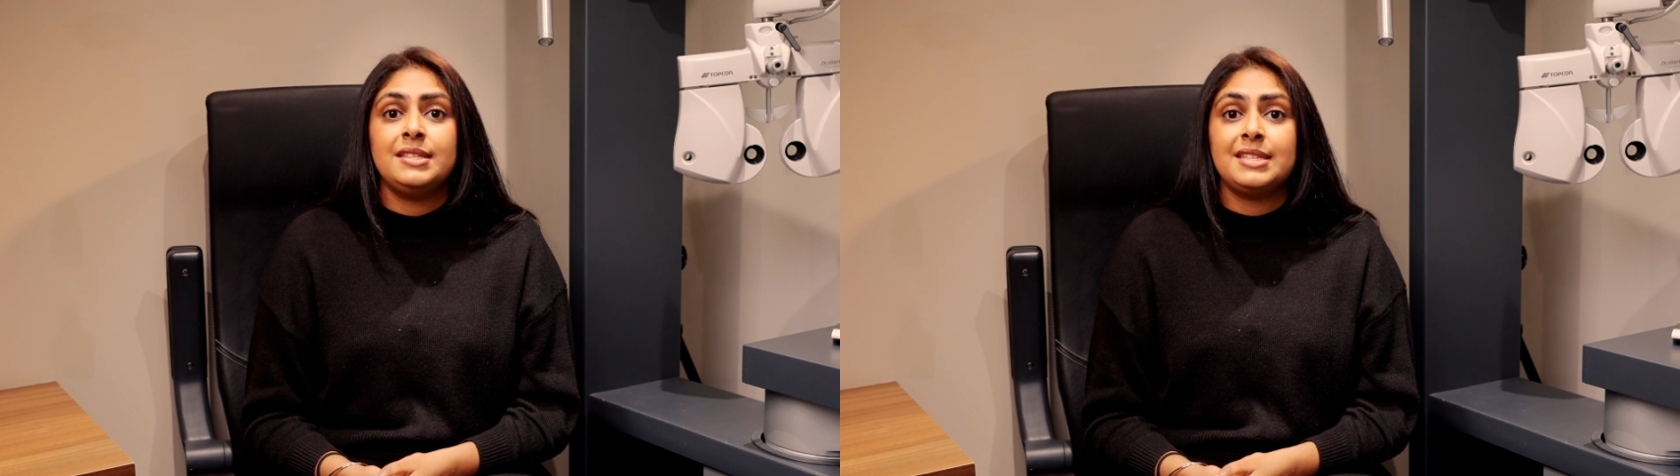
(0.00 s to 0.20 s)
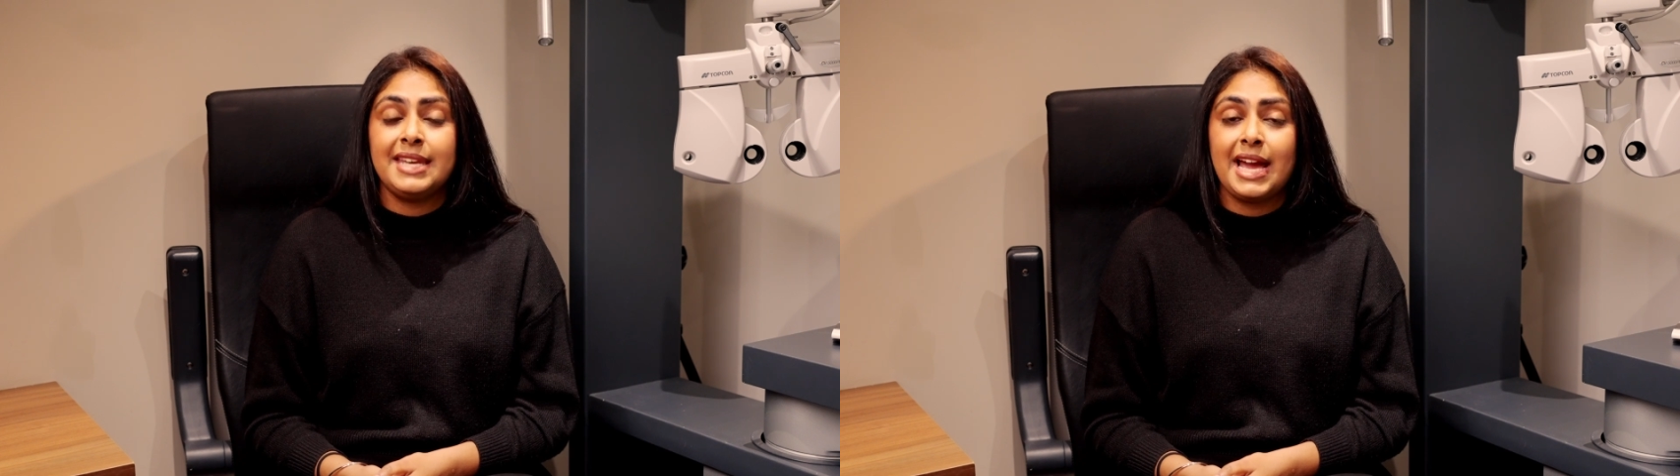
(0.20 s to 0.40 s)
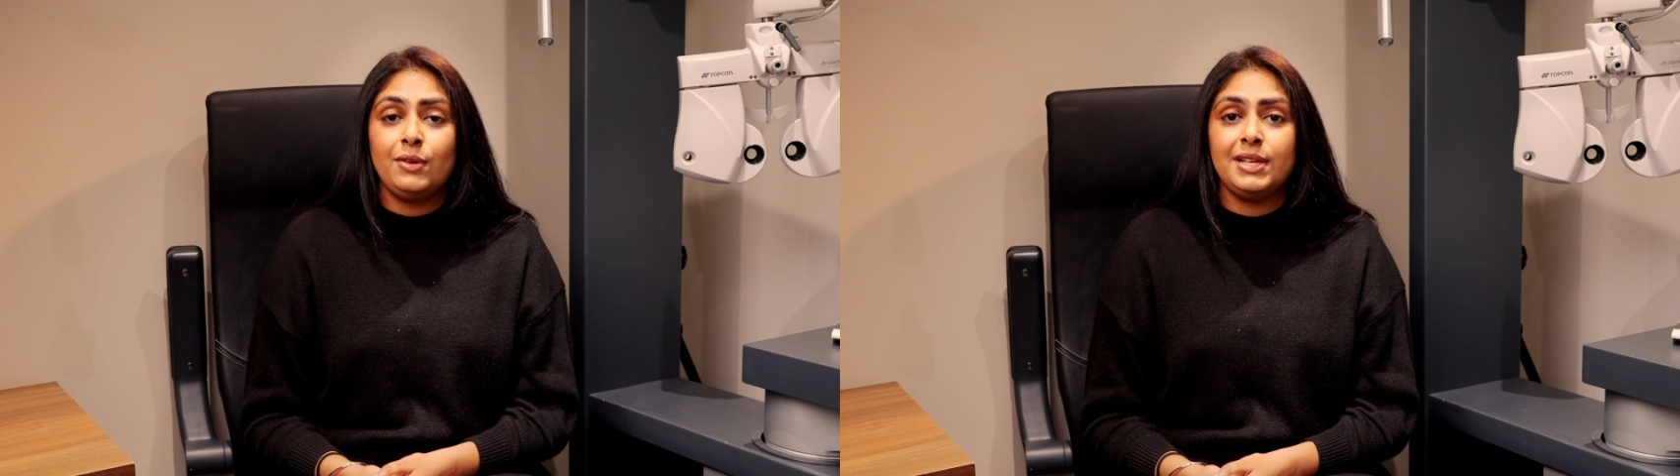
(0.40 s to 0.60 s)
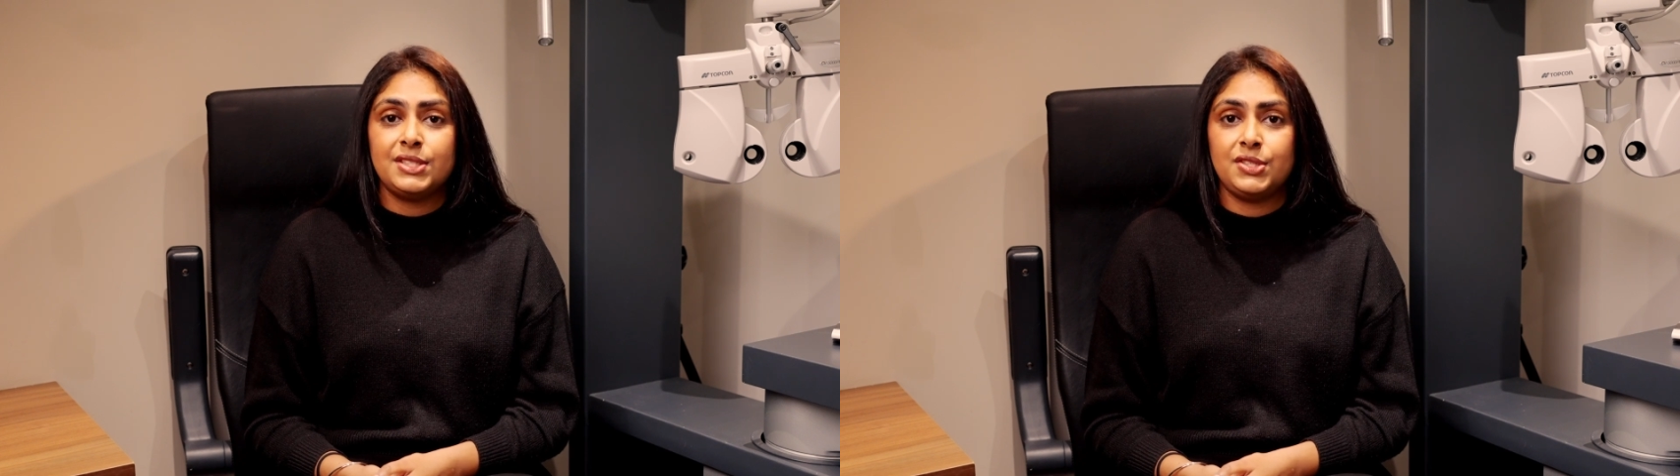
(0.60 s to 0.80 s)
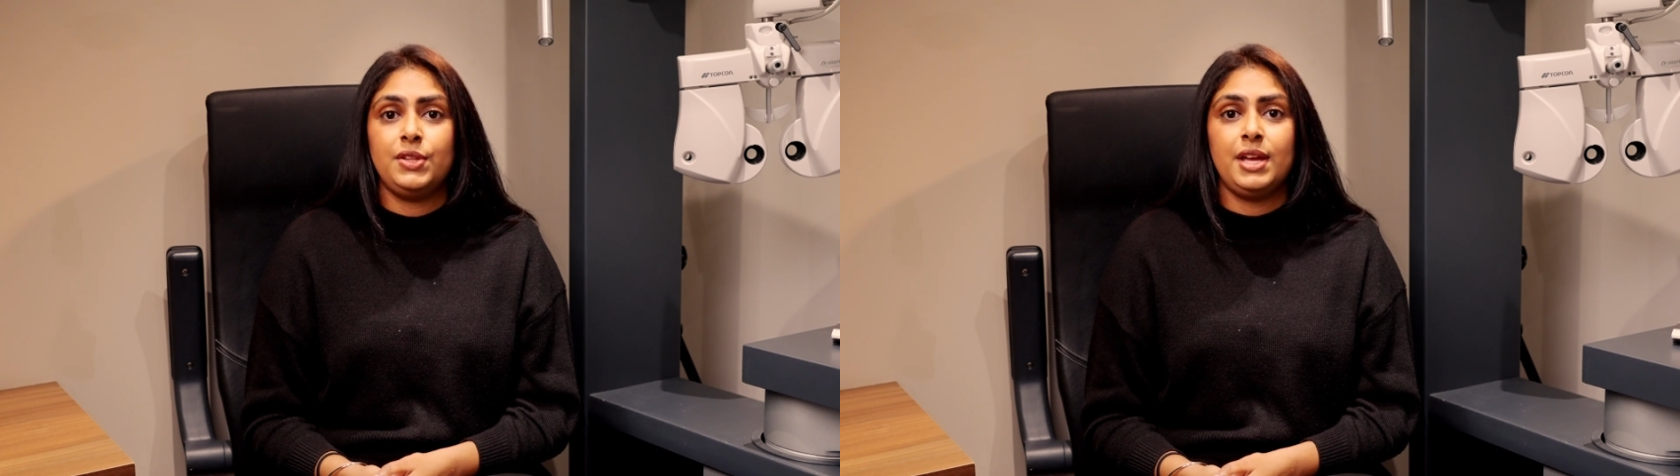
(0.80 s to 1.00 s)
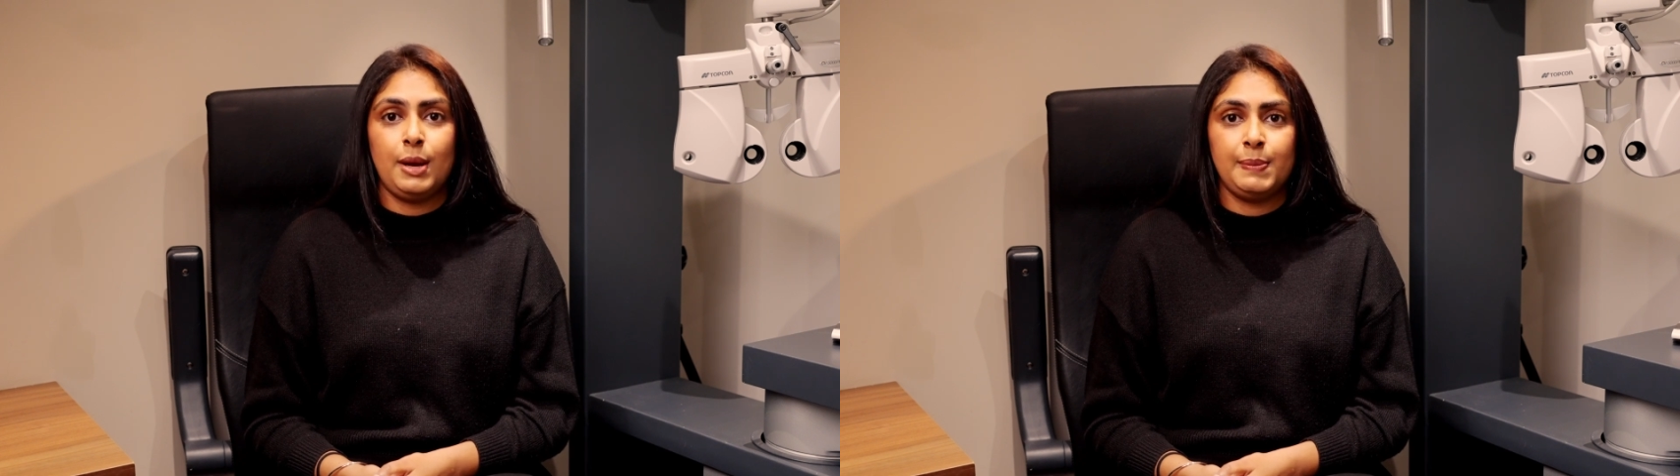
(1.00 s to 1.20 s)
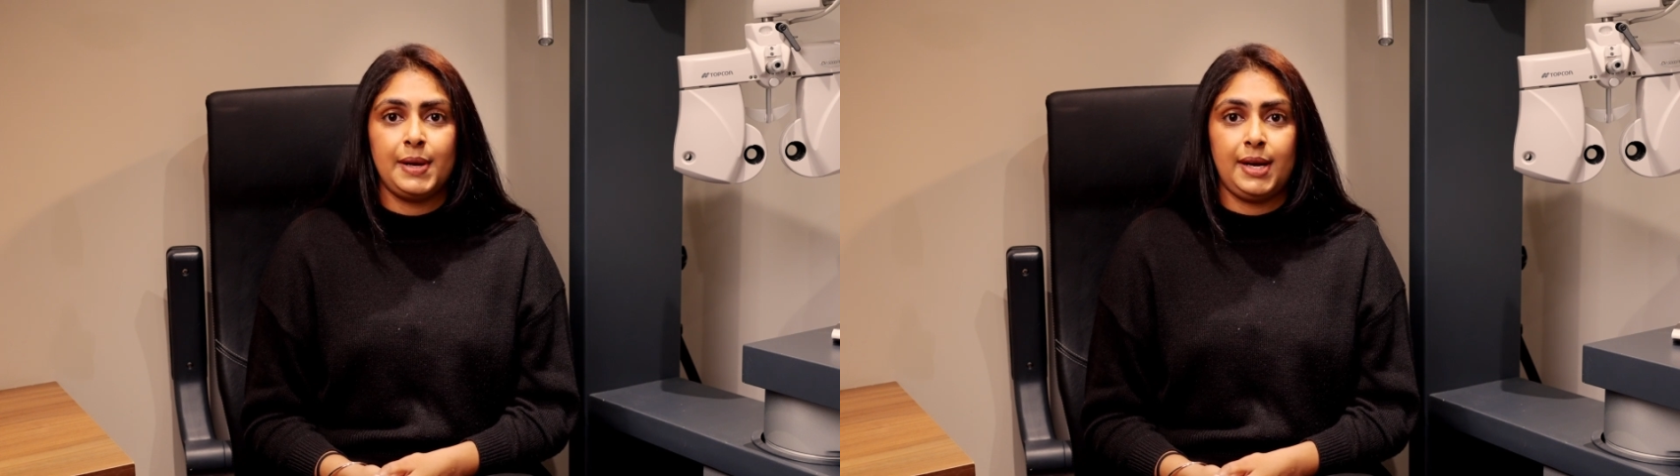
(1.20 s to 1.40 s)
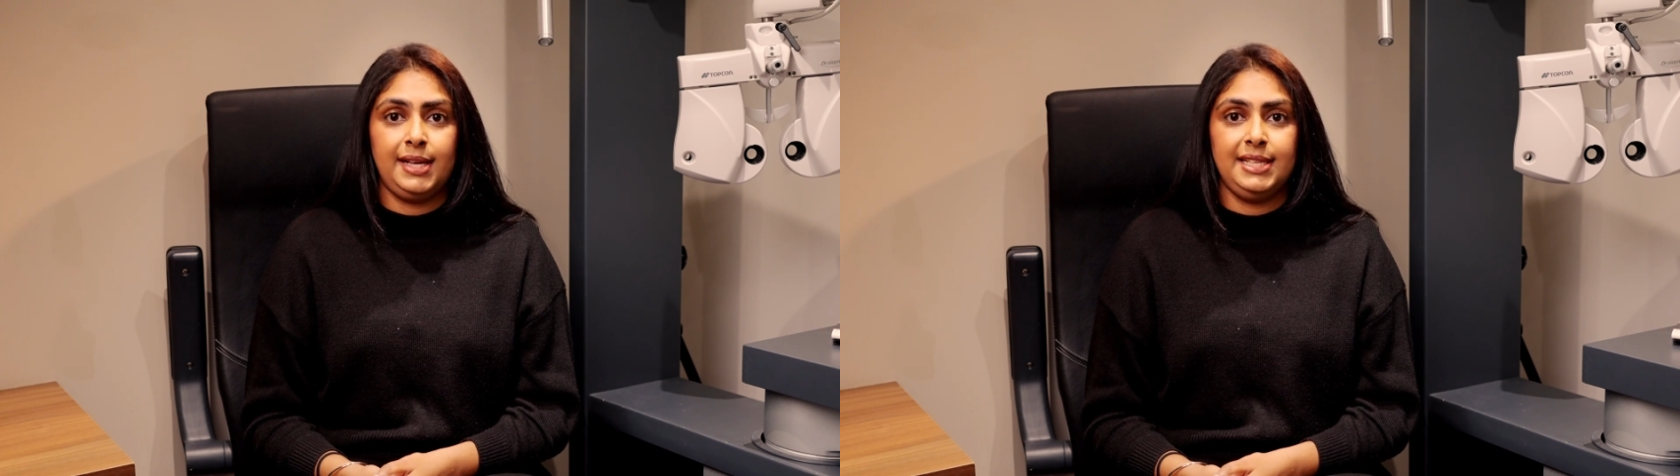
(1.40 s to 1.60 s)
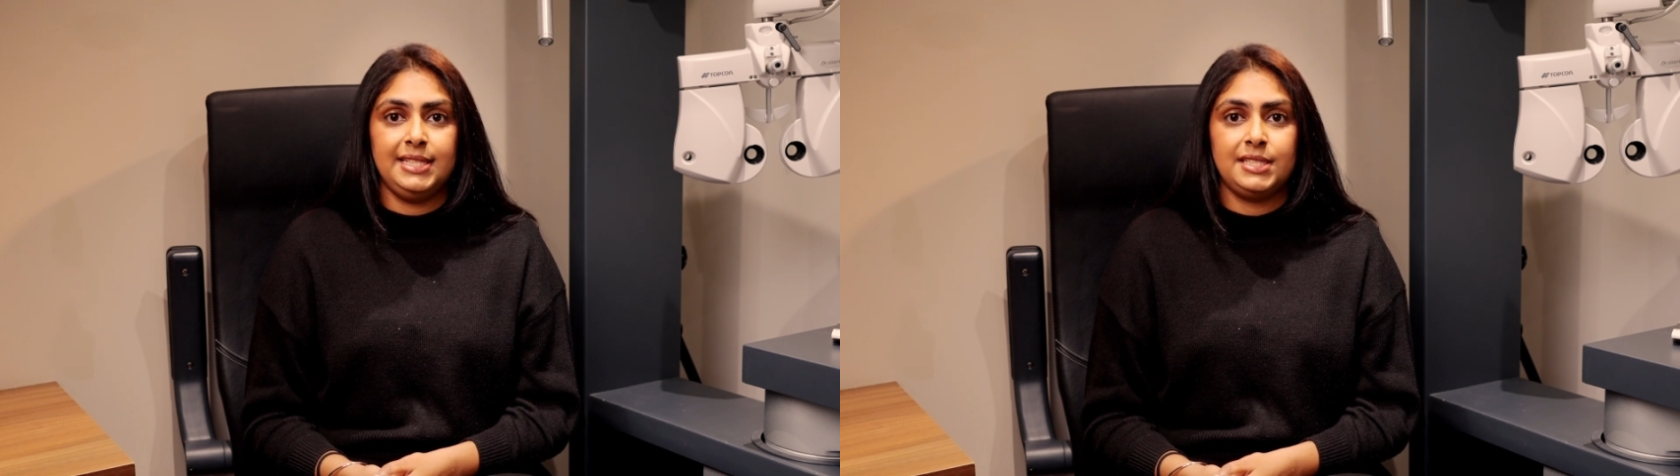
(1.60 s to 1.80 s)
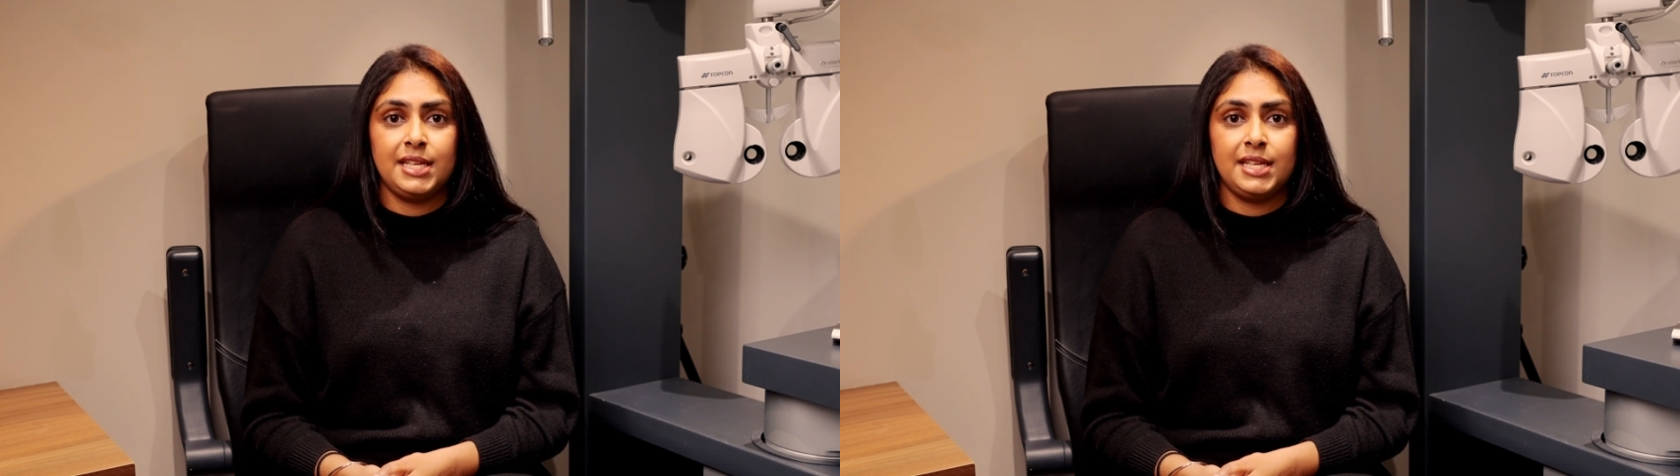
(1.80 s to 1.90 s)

So now let's do the upper eyelid.